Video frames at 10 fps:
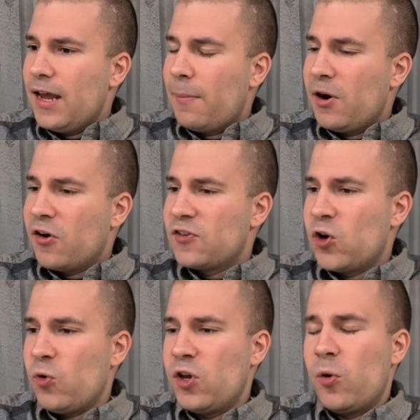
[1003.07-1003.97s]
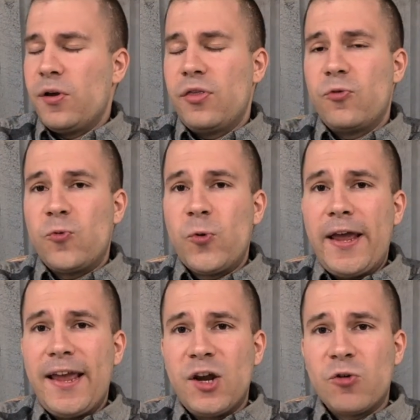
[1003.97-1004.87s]
America is currently going through
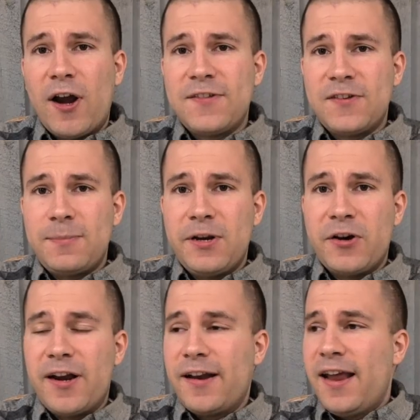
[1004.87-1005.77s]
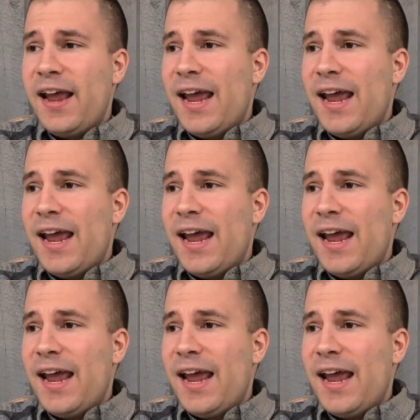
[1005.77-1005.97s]
a crisis period.